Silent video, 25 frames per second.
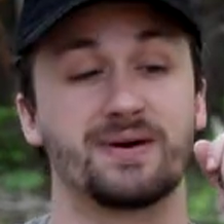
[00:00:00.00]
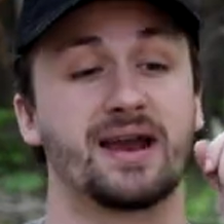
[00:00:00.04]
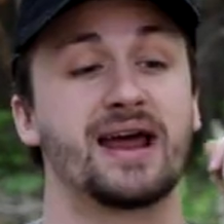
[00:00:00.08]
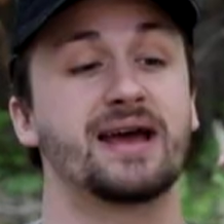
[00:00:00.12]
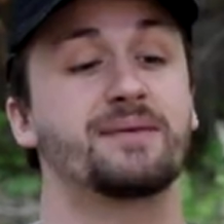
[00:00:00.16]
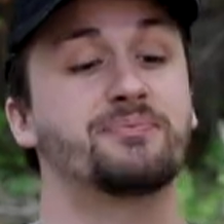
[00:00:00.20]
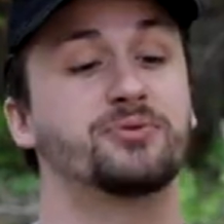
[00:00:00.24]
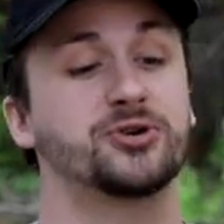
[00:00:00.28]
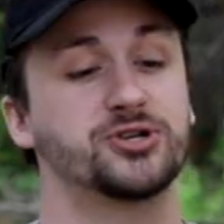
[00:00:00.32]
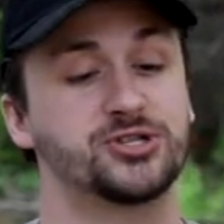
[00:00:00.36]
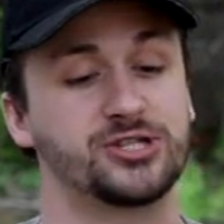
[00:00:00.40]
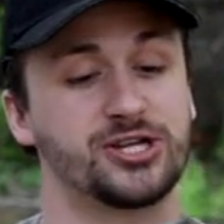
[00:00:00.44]
But
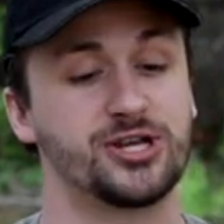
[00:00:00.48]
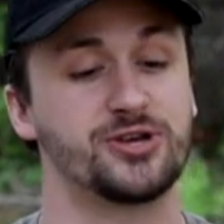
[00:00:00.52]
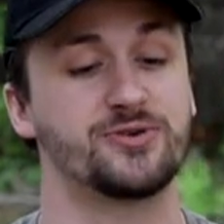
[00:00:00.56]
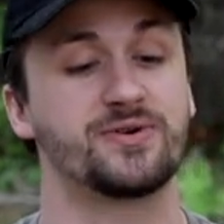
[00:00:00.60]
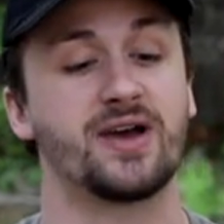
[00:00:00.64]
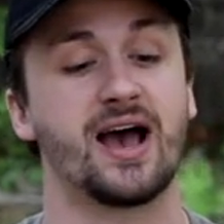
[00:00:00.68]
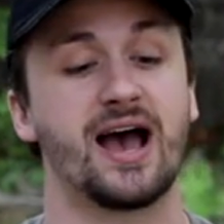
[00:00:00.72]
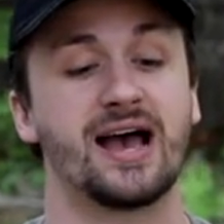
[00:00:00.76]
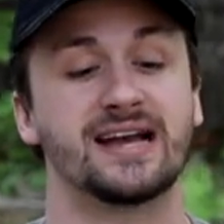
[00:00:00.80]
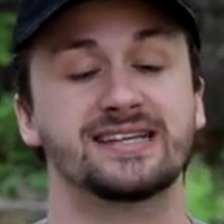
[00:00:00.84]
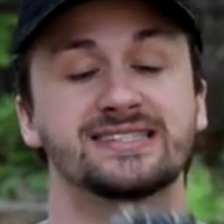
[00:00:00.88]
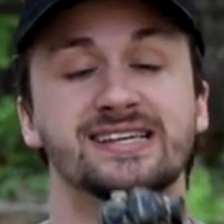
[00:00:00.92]
I appreciate you
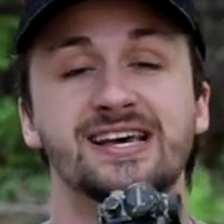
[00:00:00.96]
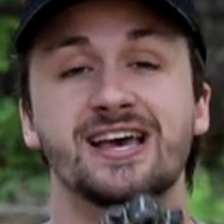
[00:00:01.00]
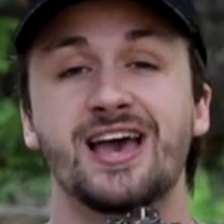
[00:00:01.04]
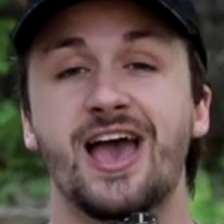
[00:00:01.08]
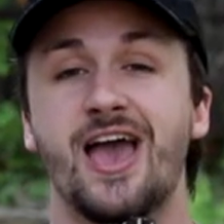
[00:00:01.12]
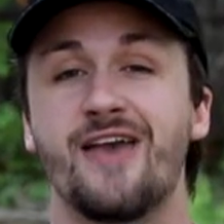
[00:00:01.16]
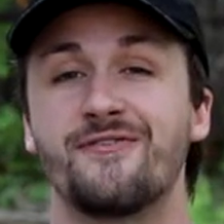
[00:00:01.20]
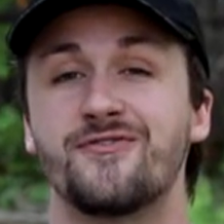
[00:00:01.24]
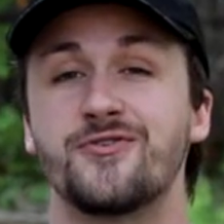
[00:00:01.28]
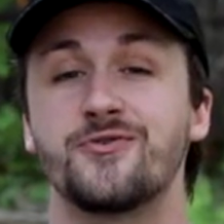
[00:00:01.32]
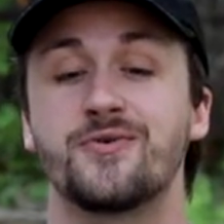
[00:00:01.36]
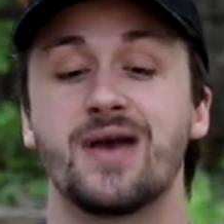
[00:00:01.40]
guys.
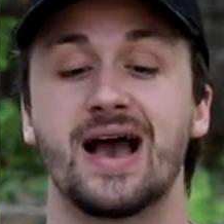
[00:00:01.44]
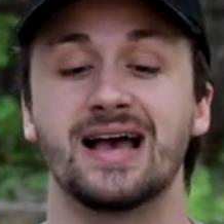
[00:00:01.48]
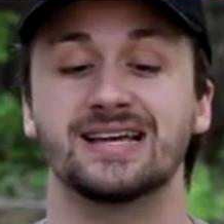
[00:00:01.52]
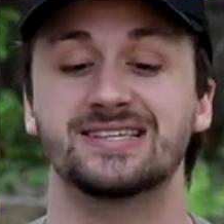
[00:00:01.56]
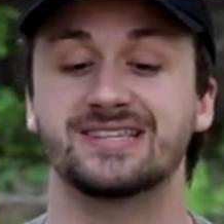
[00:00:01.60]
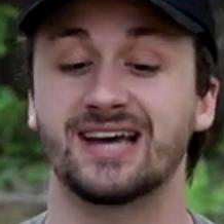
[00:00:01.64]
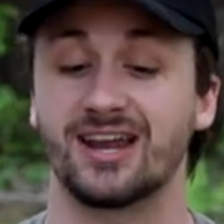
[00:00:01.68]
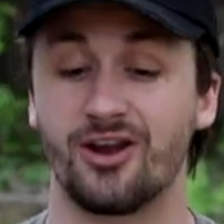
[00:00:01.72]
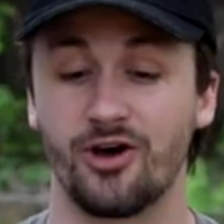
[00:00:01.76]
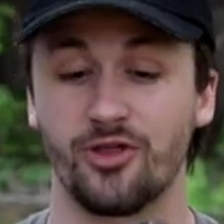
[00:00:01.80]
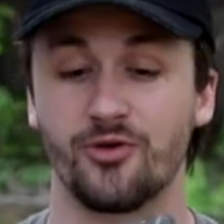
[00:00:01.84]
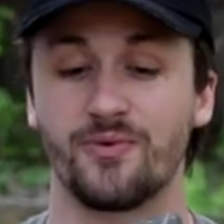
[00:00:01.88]
If you
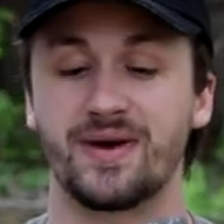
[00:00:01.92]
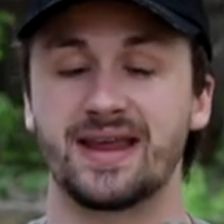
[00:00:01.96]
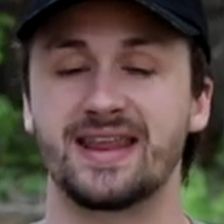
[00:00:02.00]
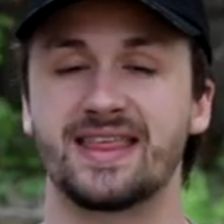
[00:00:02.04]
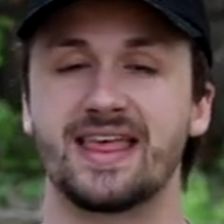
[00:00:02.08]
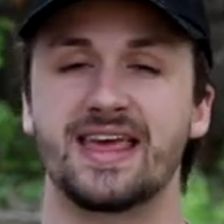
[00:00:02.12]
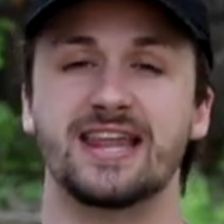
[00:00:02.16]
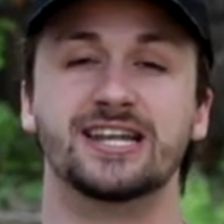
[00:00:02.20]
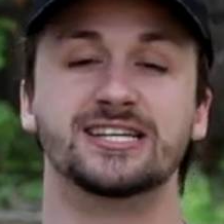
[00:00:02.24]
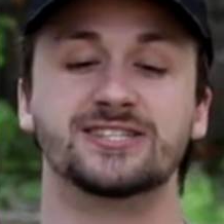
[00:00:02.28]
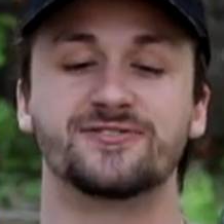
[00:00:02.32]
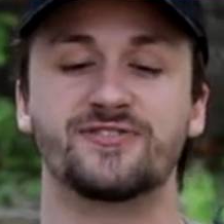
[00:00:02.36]
guys got all the way to
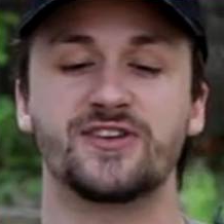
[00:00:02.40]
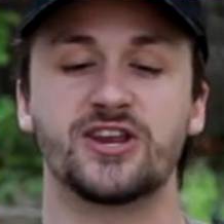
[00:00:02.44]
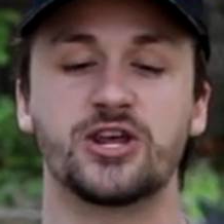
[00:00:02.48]
the end of this